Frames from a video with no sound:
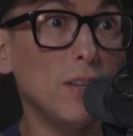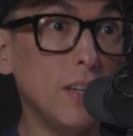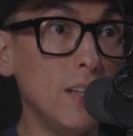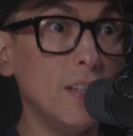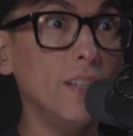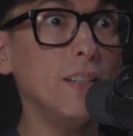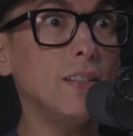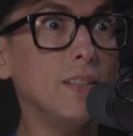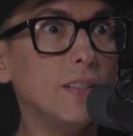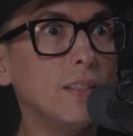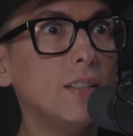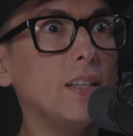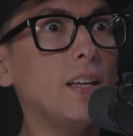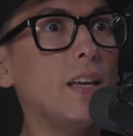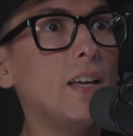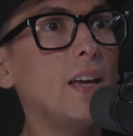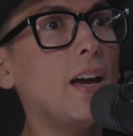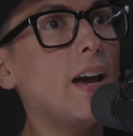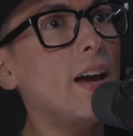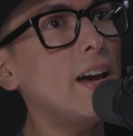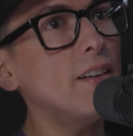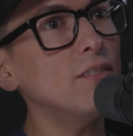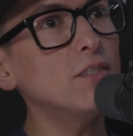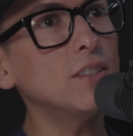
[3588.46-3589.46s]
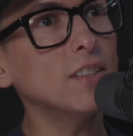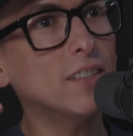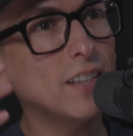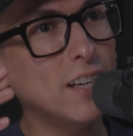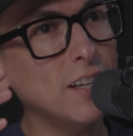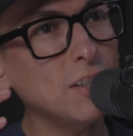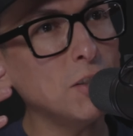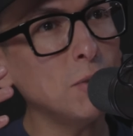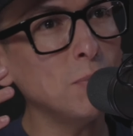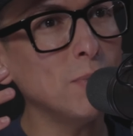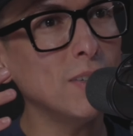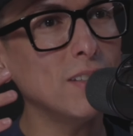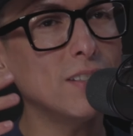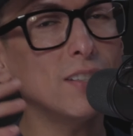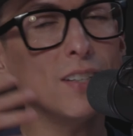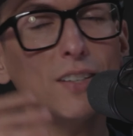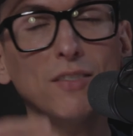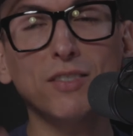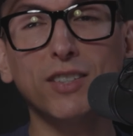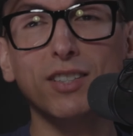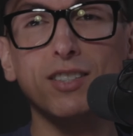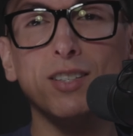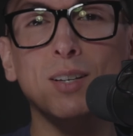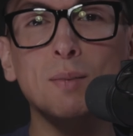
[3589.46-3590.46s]
I have to catch
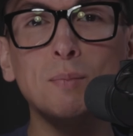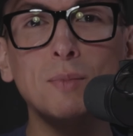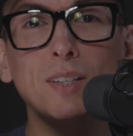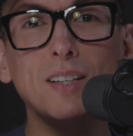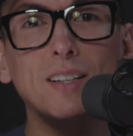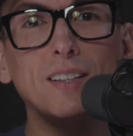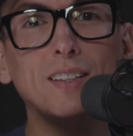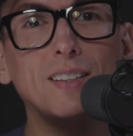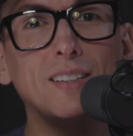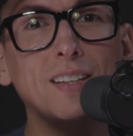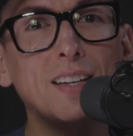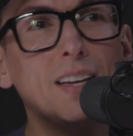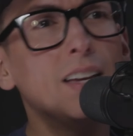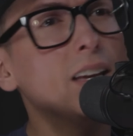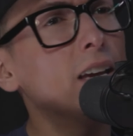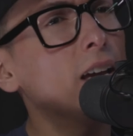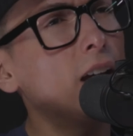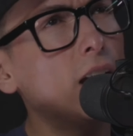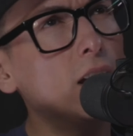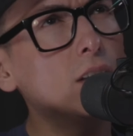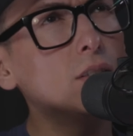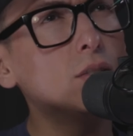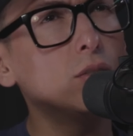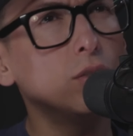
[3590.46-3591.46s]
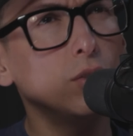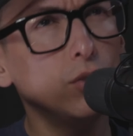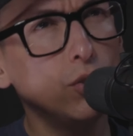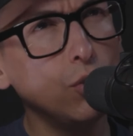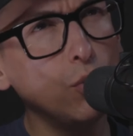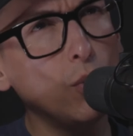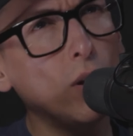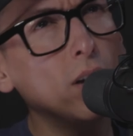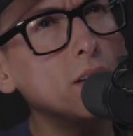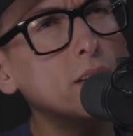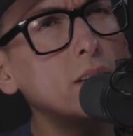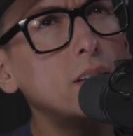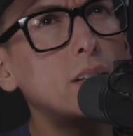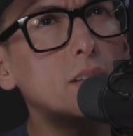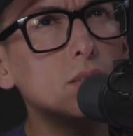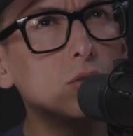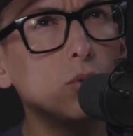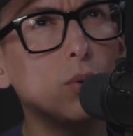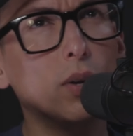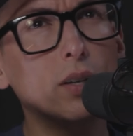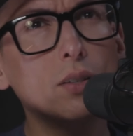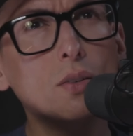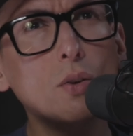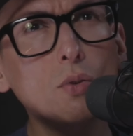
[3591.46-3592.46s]
myself because I'm like, do I
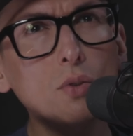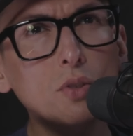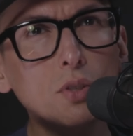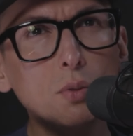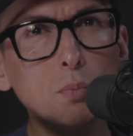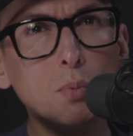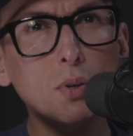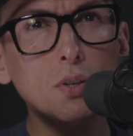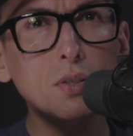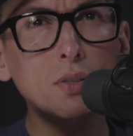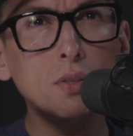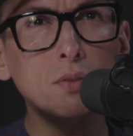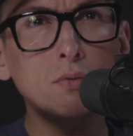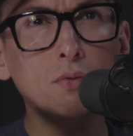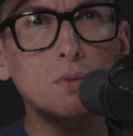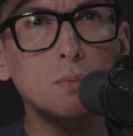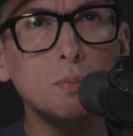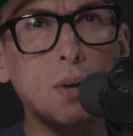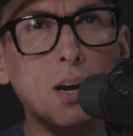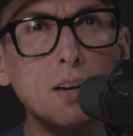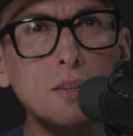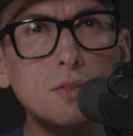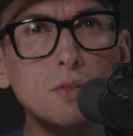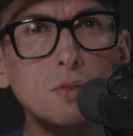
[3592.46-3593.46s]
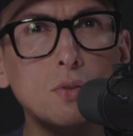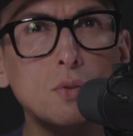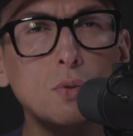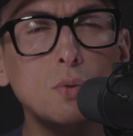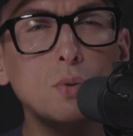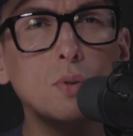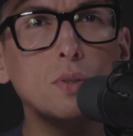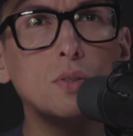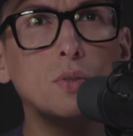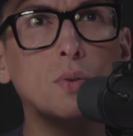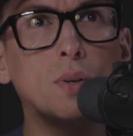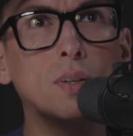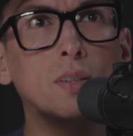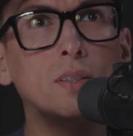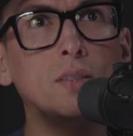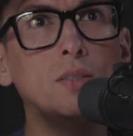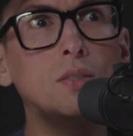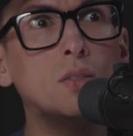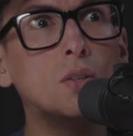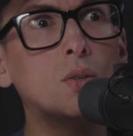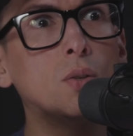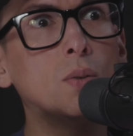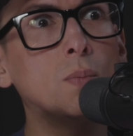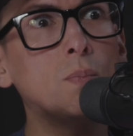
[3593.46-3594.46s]
know this person from high school or do I,
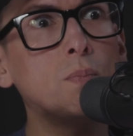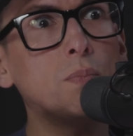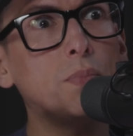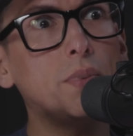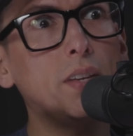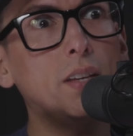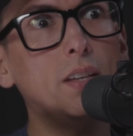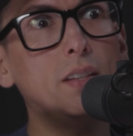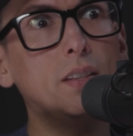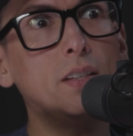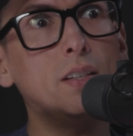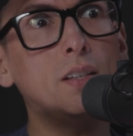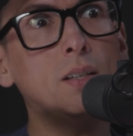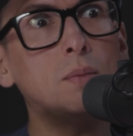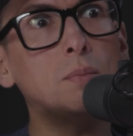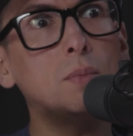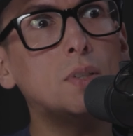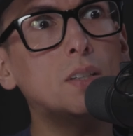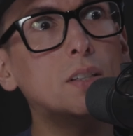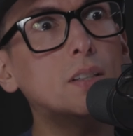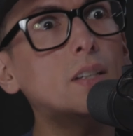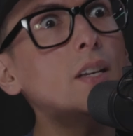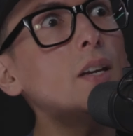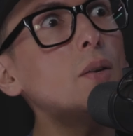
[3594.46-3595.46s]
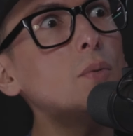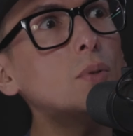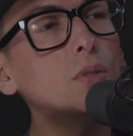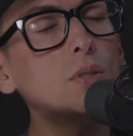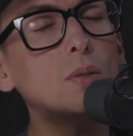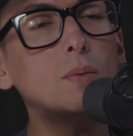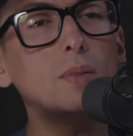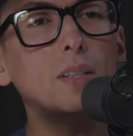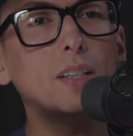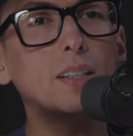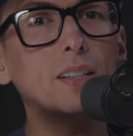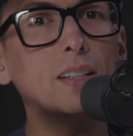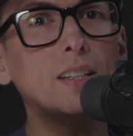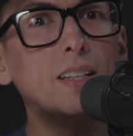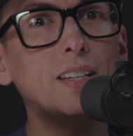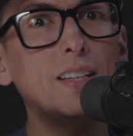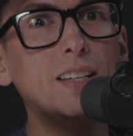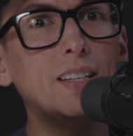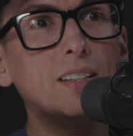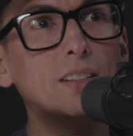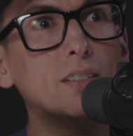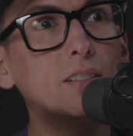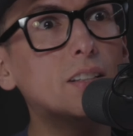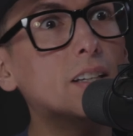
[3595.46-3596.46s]
you know? And then I'm like, hey, what's it like?
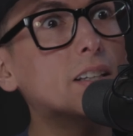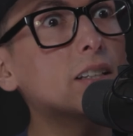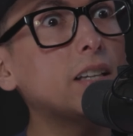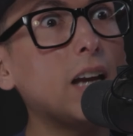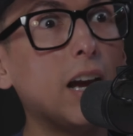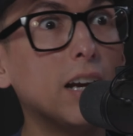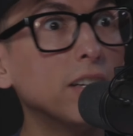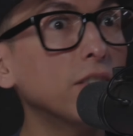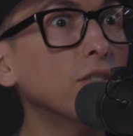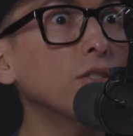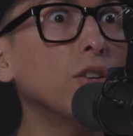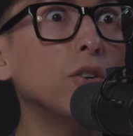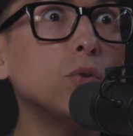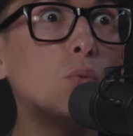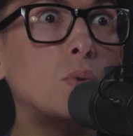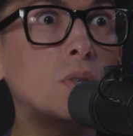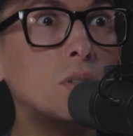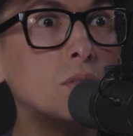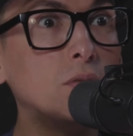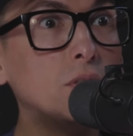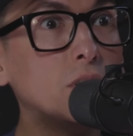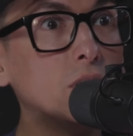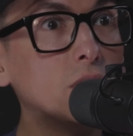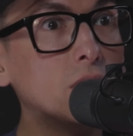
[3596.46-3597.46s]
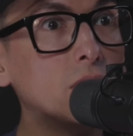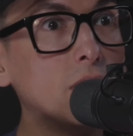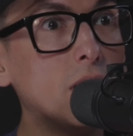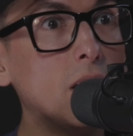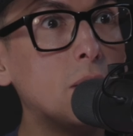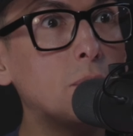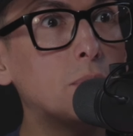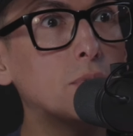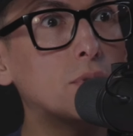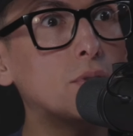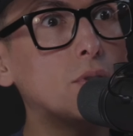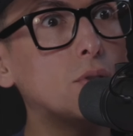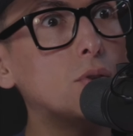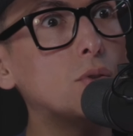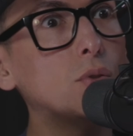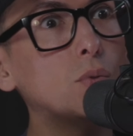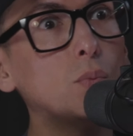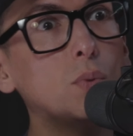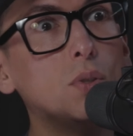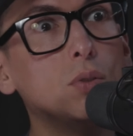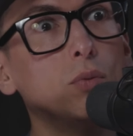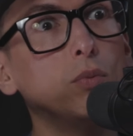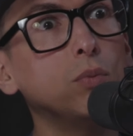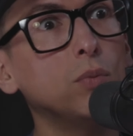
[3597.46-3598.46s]
They're like, I saw one of your
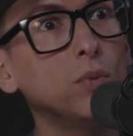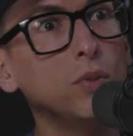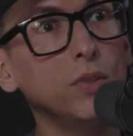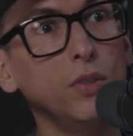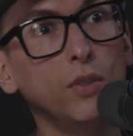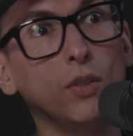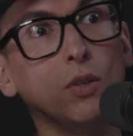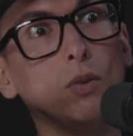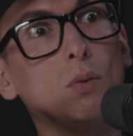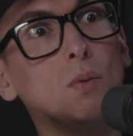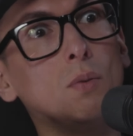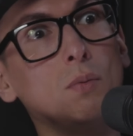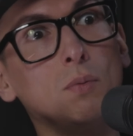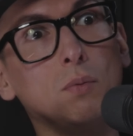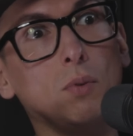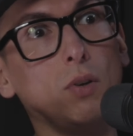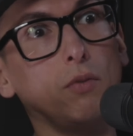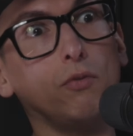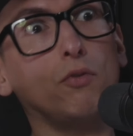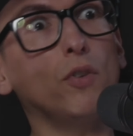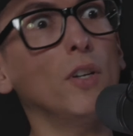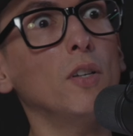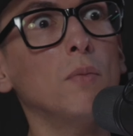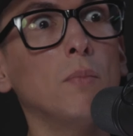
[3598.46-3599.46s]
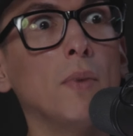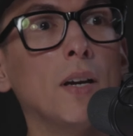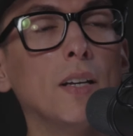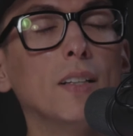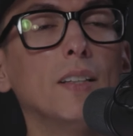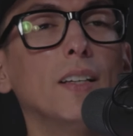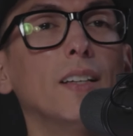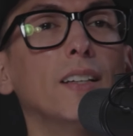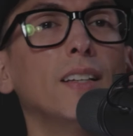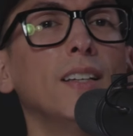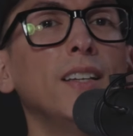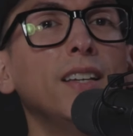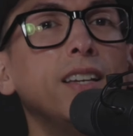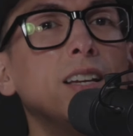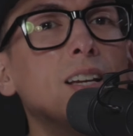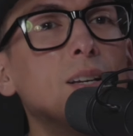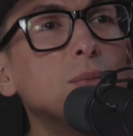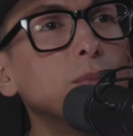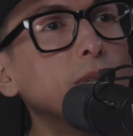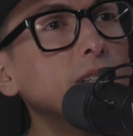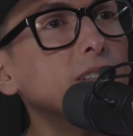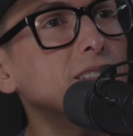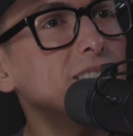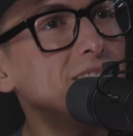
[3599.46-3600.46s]
episodes with, you know, a friend of mine. Like,
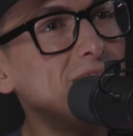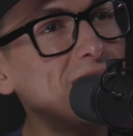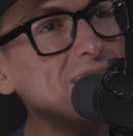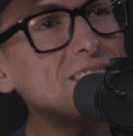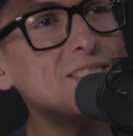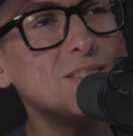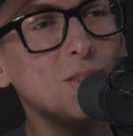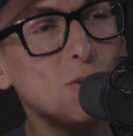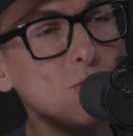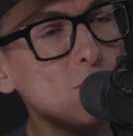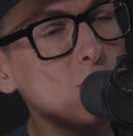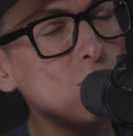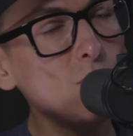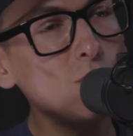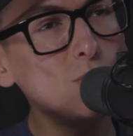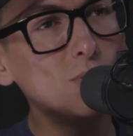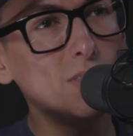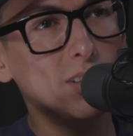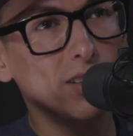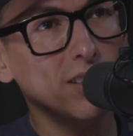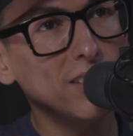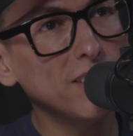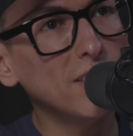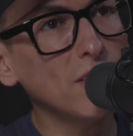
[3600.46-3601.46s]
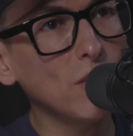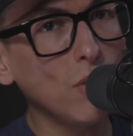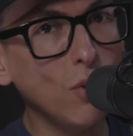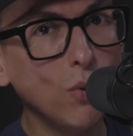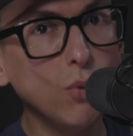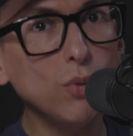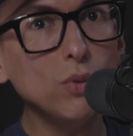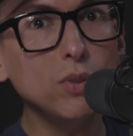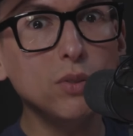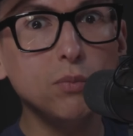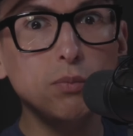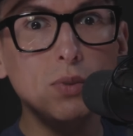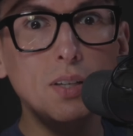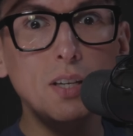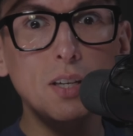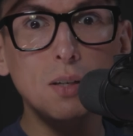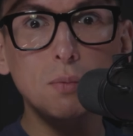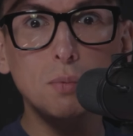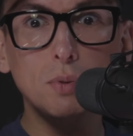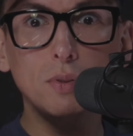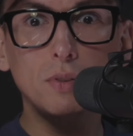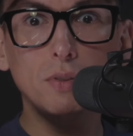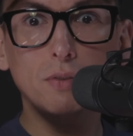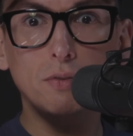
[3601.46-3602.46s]
I'm like, that's so cool. Like, it's cool to be
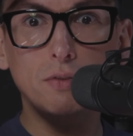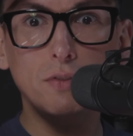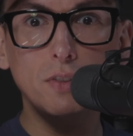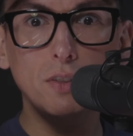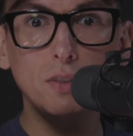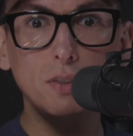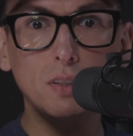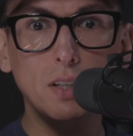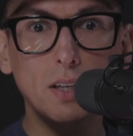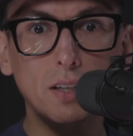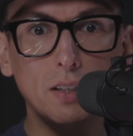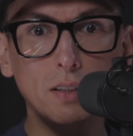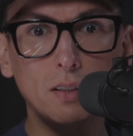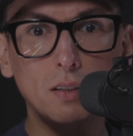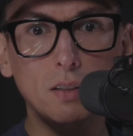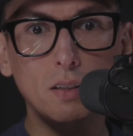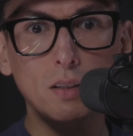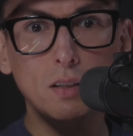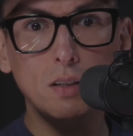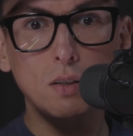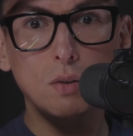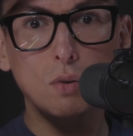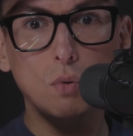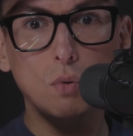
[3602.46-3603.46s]
able to feel like